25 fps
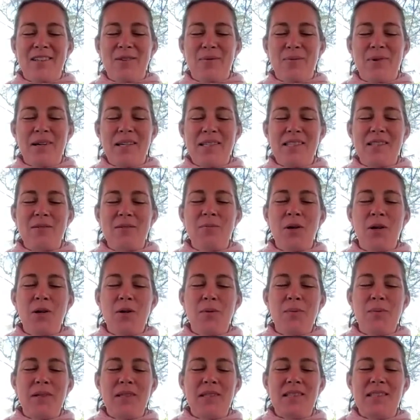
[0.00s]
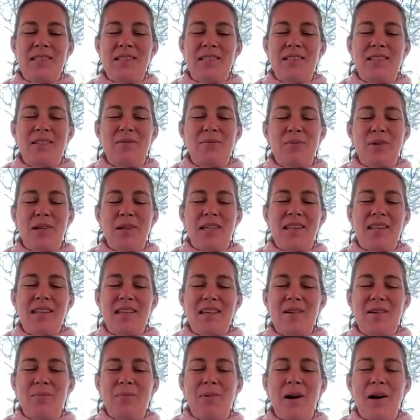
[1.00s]
to the present moment. You can bring
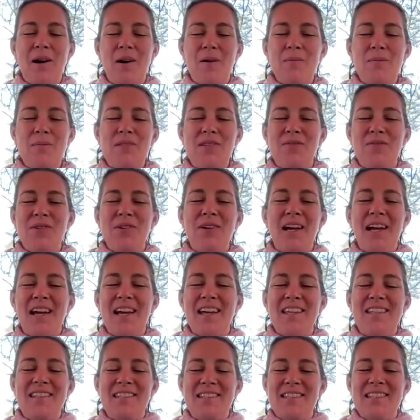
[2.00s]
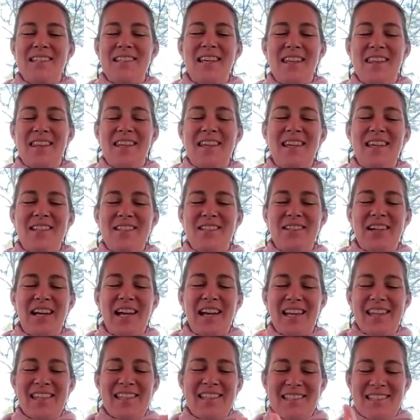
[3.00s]
the palms of your hands together, get your
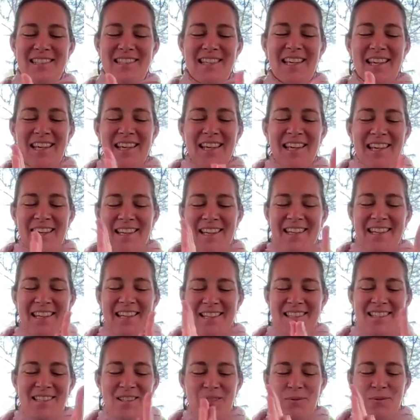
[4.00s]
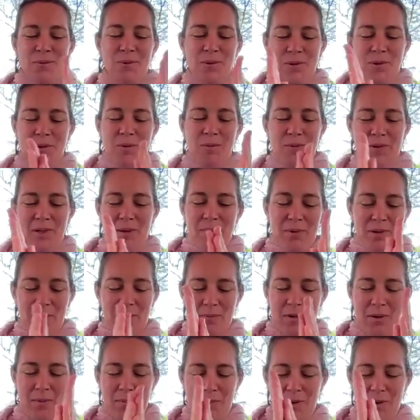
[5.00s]
hands nice and warm, rub,
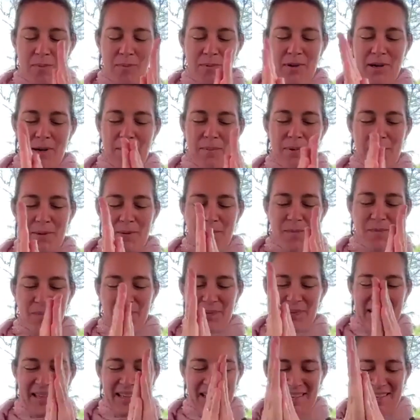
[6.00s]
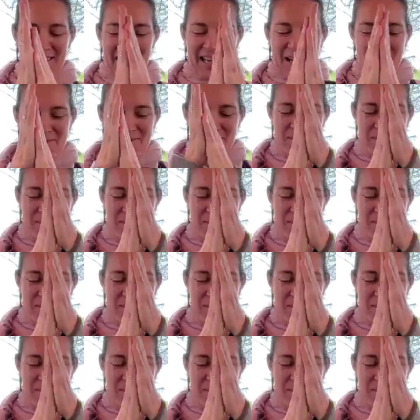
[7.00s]
rub, rub, rub, rub. Cup